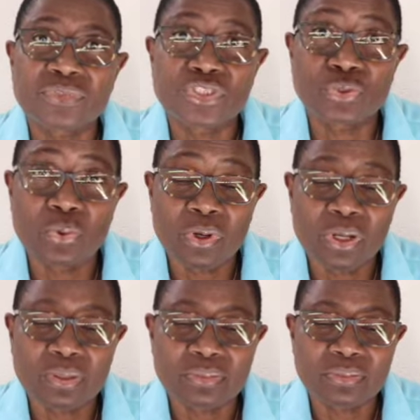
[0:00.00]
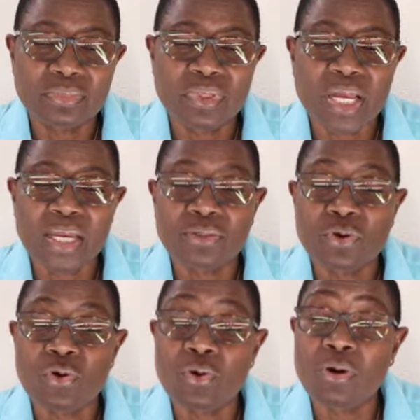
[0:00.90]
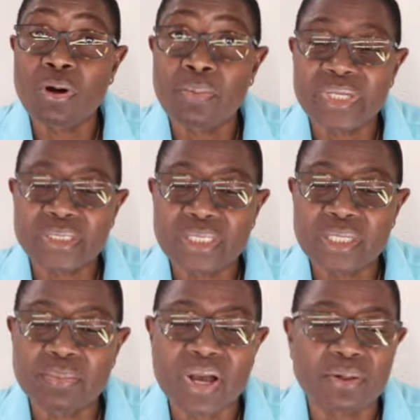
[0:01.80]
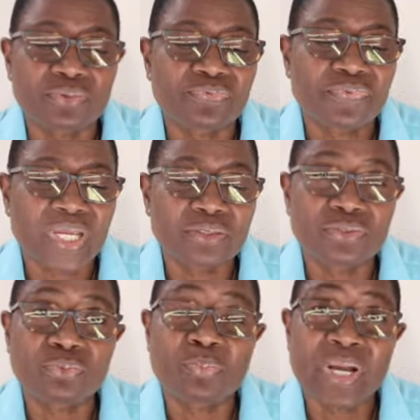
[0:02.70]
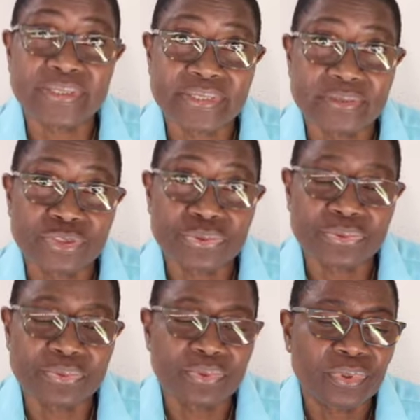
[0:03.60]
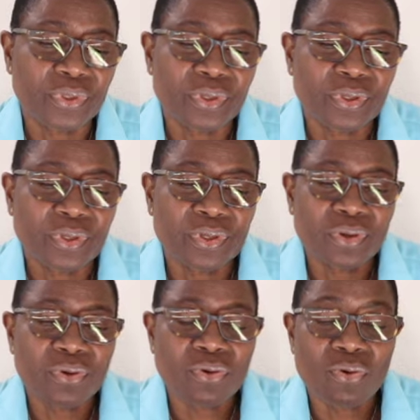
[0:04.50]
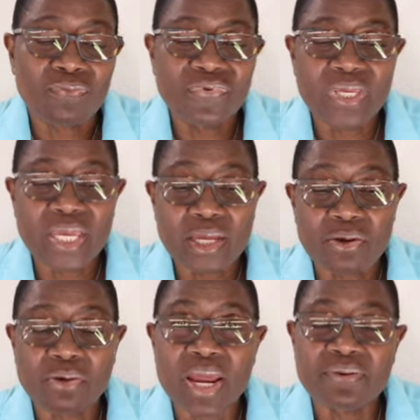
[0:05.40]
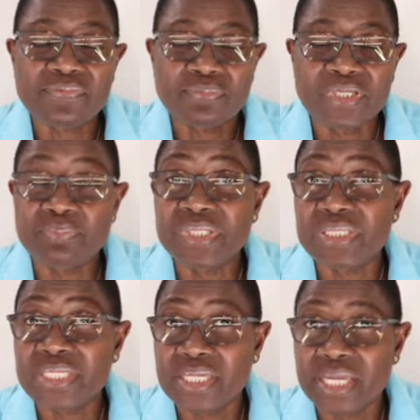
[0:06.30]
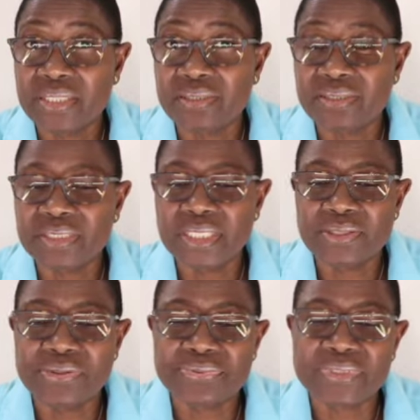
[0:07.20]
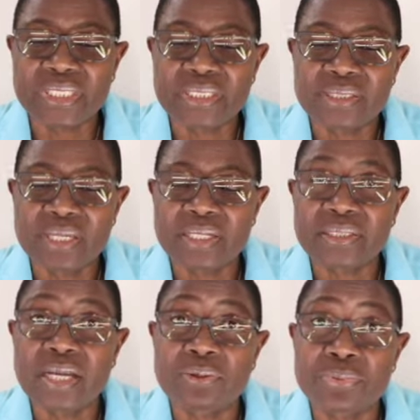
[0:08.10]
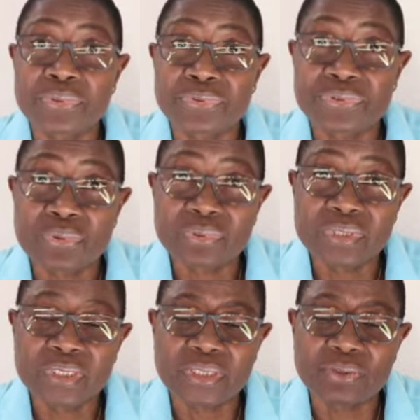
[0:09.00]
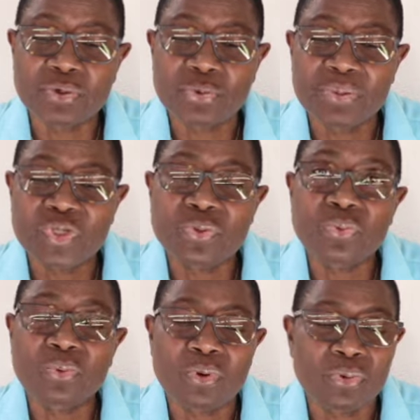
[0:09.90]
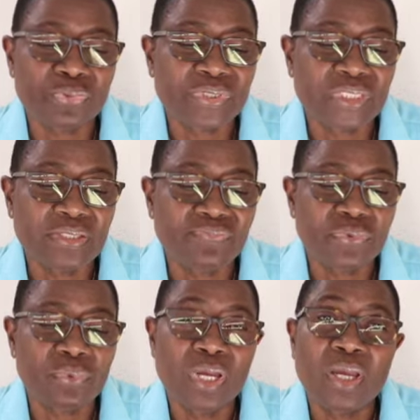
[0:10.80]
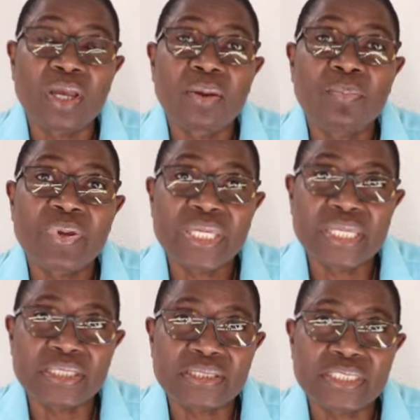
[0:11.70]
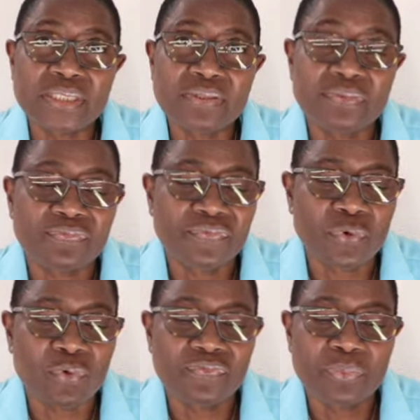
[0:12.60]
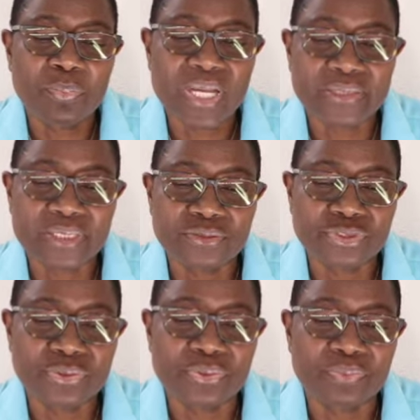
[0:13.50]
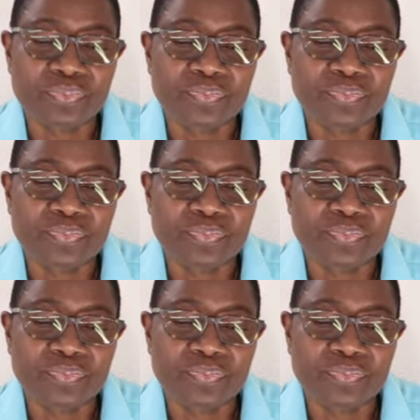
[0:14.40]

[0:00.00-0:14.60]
Joke and or comment about threat to passenger or the aircraft will be taken seriously and can result in criminal or civil penalty for the passenger.